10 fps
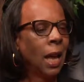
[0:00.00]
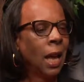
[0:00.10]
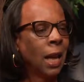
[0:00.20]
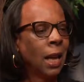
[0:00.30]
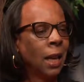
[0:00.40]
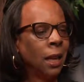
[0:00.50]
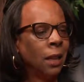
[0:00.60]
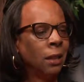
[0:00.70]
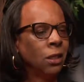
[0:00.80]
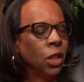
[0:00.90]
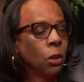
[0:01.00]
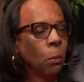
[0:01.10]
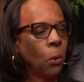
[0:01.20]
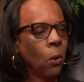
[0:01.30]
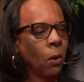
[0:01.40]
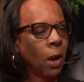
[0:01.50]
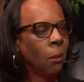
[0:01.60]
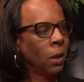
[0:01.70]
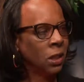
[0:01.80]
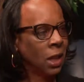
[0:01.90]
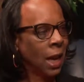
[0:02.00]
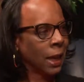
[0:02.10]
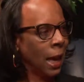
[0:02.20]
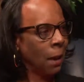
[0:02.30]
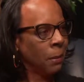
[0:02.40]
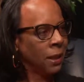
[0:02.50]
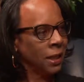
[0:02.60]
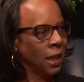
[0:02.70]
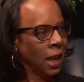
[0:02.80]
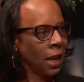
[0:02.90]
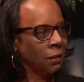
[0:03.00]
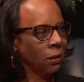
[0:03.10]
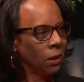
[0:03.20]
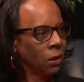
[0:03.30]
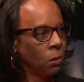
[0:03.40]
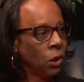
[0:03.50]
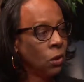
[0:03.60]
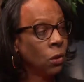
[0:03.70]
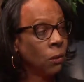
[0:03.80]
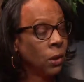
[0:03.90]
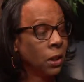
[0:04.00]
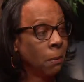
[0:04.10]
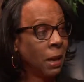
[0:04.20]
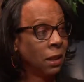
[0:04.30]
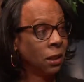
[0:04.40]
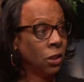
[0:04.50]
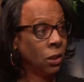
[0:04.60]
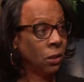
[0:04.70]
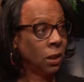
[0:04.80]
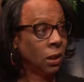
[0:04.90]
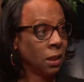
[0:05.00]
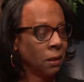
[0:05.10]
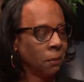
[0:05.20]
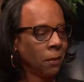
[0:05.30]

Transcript: I took a program with Jon Kabat-Zinn through the University of Massachusetts.